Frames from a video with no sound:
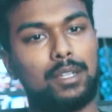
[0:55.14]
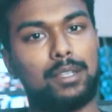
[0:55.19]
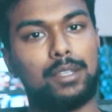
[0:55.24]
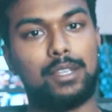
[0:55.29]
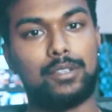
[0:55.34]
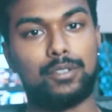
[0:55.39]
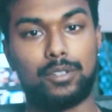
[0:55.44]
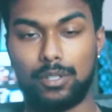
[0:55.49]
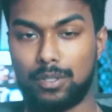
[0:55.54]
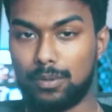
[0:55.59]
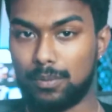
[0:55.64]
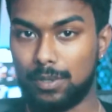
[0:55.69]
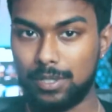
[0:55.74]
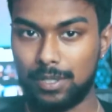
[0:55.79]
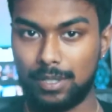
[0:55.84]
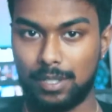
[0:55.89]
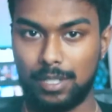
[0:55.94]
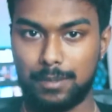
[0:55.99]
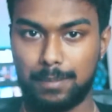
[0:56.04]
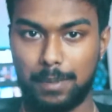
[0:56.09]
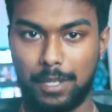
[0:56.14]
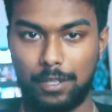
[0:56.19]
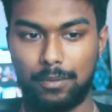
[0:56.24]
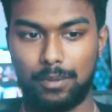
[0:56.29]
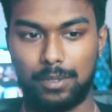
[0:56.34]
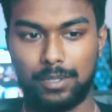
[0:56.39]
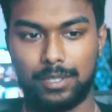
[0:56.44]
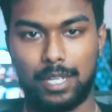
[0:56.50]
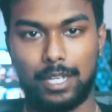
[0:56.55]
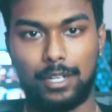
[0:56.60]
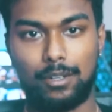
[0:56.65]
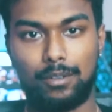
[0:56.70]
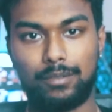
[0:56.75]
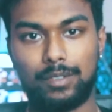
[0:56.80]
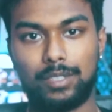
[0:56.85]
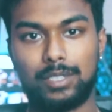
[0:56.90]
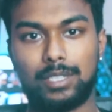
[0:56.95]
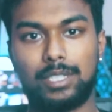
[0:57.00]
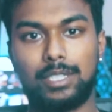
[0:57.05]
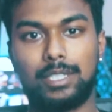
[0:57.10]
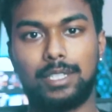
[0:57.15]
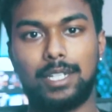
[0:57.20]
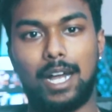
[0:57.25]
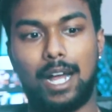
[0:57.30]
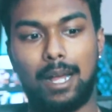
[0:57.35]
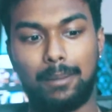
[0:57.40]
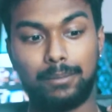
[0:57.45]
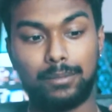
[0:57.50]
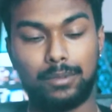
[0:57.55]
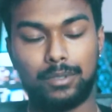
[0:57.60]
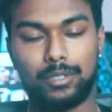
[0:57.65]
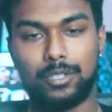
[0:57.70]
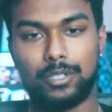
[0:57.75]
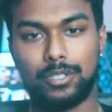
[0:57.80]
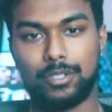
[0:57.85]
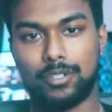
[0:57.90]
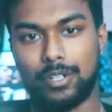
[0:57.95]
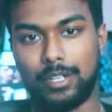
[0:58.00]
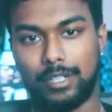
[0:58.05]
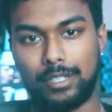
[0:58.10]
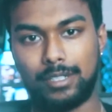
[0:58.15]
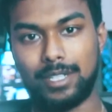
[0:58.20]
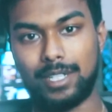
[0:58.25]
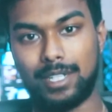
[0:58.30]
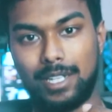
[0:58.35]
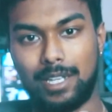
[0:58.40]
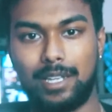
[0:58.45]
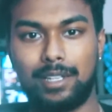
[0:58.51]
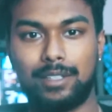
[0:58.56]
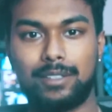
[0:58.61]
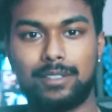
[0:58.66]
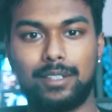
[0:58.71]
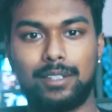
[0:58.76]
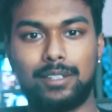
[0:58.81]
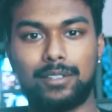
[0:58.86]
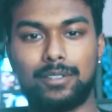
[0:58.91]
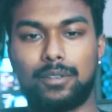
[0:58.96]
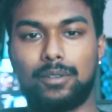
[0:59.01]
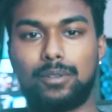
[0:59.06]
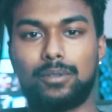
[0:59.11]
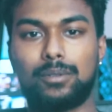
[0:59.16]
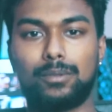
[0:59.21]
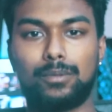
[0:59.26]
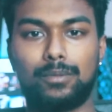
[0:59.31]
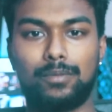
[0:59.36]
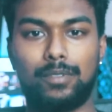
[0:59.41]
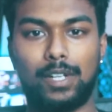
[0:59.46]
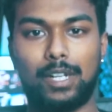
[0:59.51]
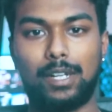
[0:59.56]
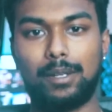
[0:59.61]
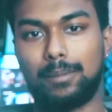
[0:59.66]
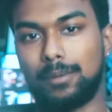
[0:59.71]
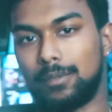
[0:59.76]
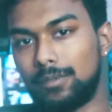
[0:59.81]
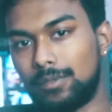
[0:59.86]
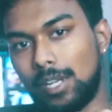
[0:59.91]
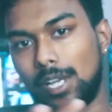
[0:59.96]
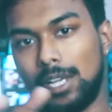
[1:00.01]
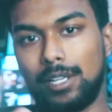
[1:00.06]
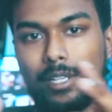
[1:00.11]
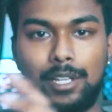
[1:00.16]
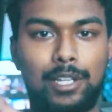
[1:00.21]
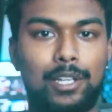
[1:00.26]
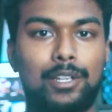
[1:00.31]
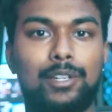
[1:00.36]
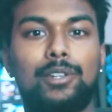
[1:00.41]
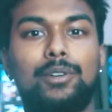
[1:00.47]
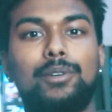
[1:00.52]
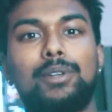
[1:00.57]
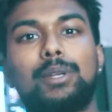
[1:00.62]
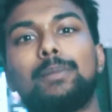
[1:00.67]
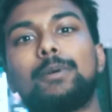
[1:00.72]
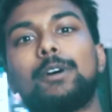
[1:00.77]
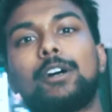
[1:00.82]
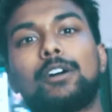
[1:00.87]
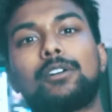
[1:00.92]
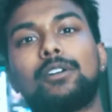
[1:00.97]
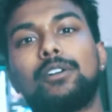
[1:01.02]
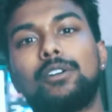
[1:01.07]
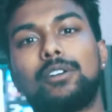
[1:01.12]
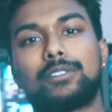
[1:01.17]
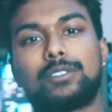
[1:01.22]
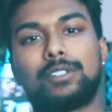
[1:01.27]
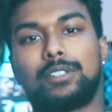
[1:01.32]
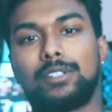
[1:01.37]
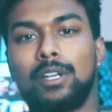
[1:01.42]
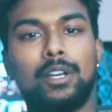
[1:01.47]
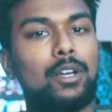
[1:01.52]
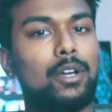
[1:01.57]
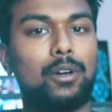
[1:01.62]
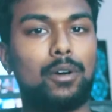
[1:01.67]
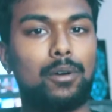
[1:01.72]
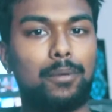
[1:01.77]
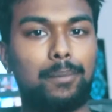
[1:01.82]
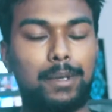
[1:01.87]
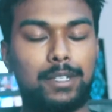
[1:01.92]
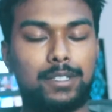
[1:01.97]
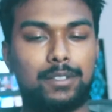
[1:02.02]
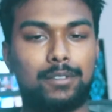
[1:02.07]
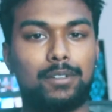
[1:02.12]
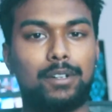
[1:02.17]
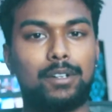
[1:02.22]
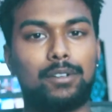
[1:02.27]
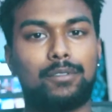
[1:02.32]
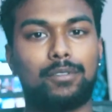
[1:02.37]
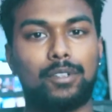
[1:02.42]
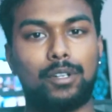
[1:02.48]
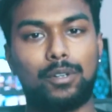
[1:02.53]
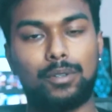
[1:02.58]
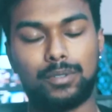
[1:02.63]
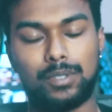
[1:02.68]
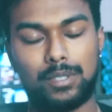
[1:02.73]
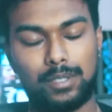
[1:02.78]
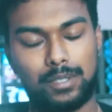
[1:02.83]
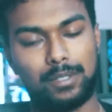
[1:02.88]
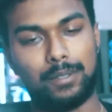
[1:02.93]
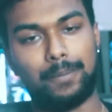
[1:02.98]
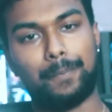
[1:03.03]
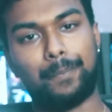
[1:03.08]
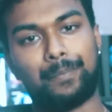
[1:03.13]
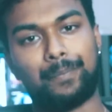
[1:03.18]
there's good ones and there's bad ones, and obviously I'm just trying to get into this whole vibe of like knowing about cars and messing around with the whole system.